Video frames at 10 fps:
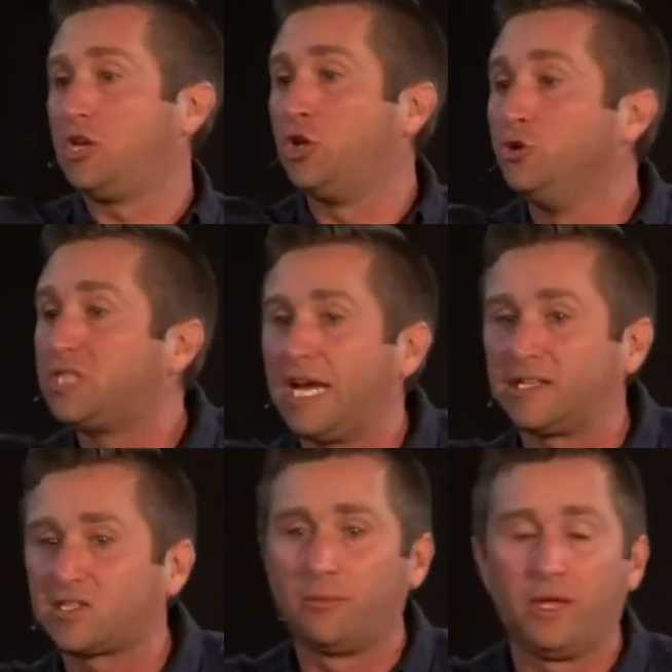of the New
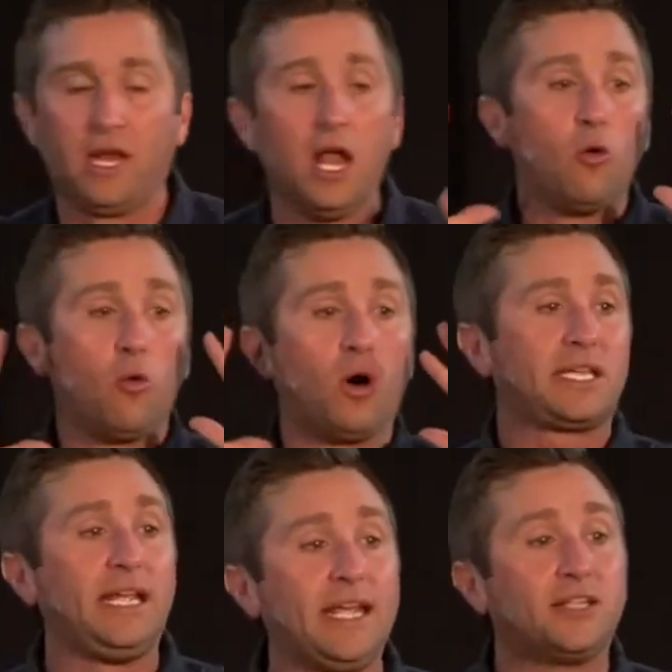Testament, once
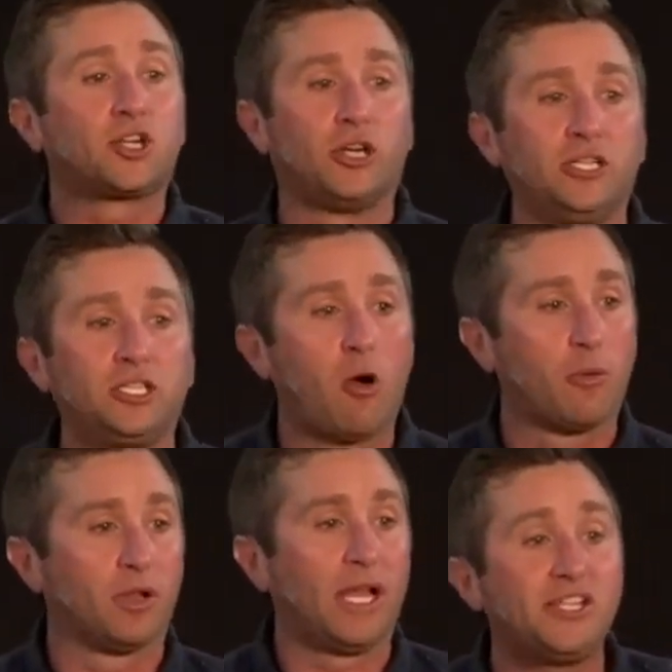he entered into a
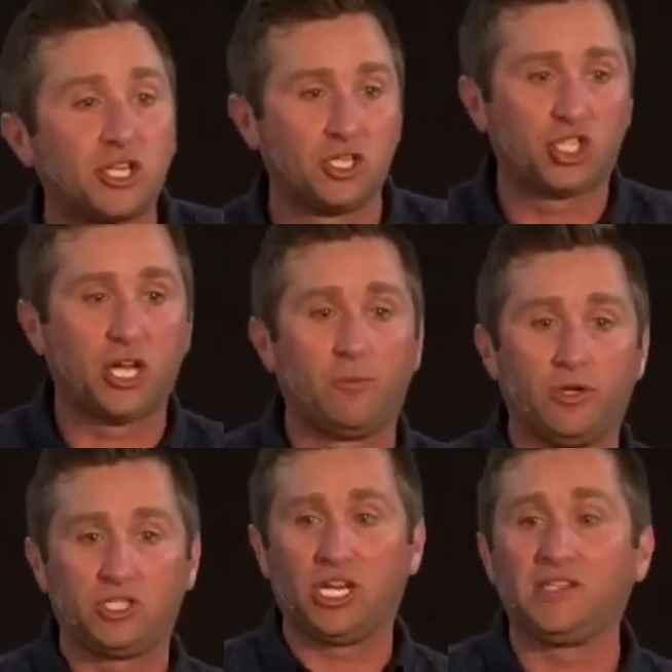relationship
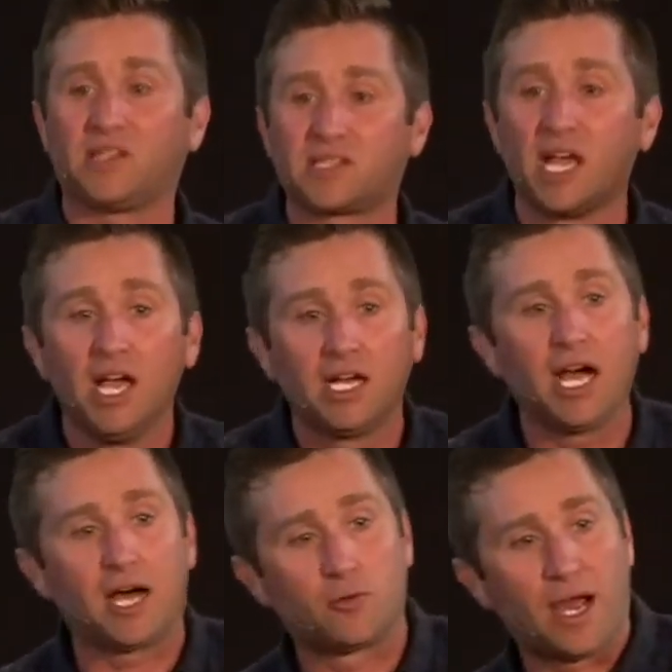with Jesus,
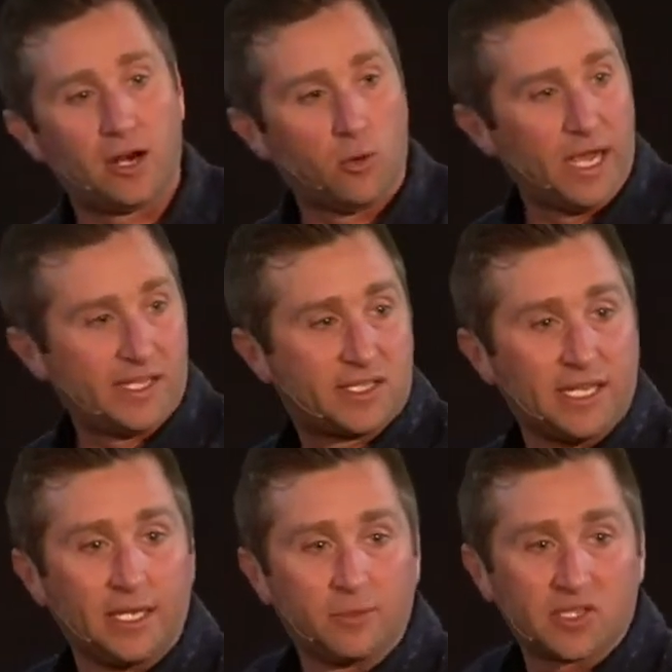God right away
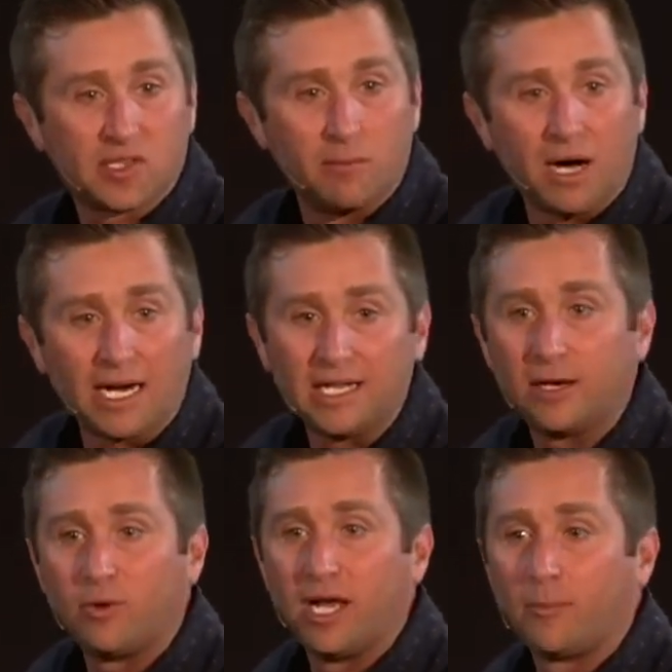sent him to somebody
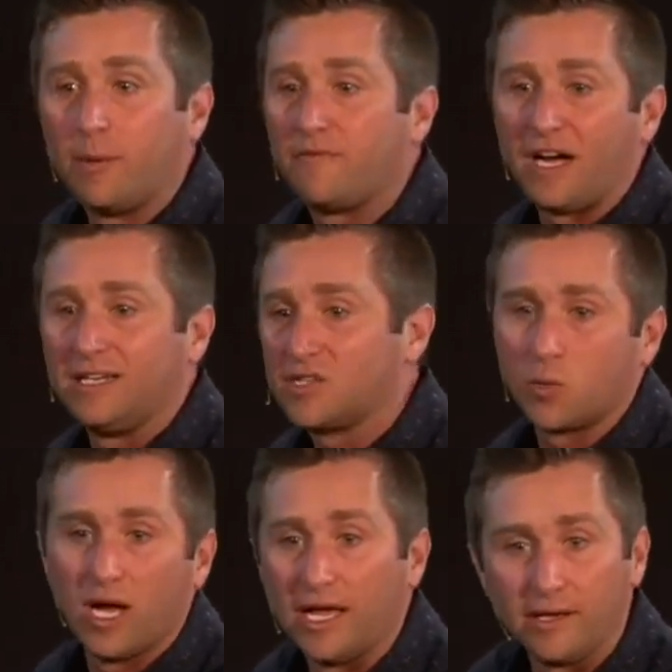that would help him find his
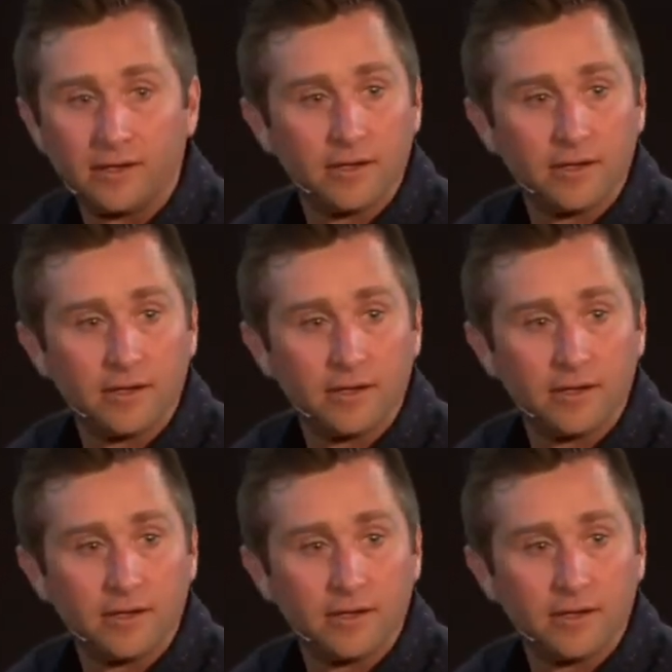way.